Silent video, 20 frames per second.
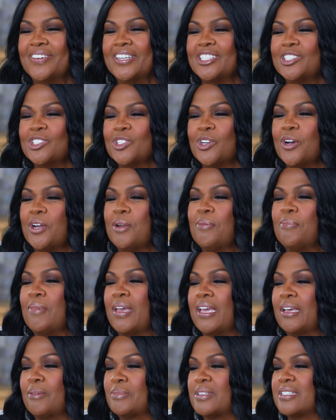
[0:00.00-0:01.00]
but you're gonna
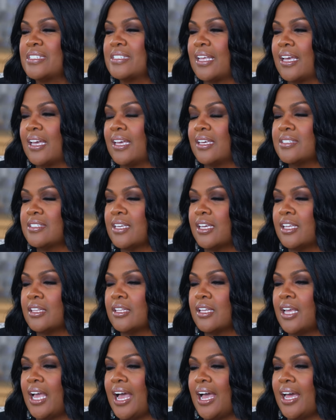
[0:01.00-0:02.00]
make mistakes,
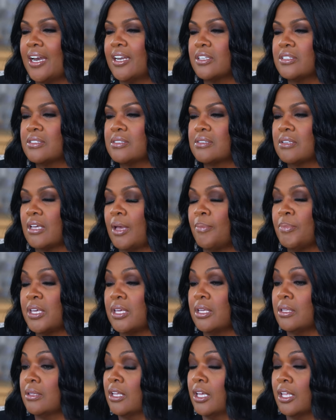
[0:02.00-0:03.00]
and mm-hmm. God is. I
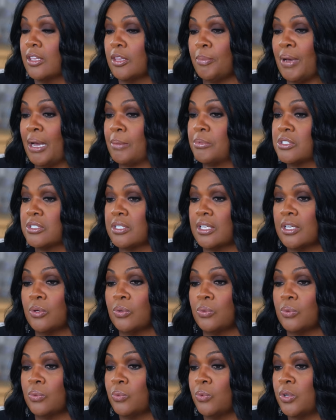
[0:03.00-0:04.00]
mean, the Bible
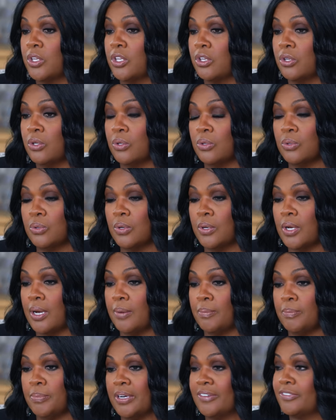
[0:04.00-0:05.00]
said, "When you
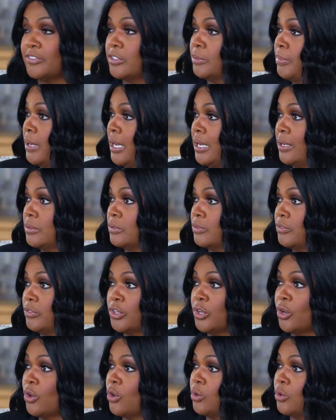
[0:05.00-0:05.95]
um, buffed about for your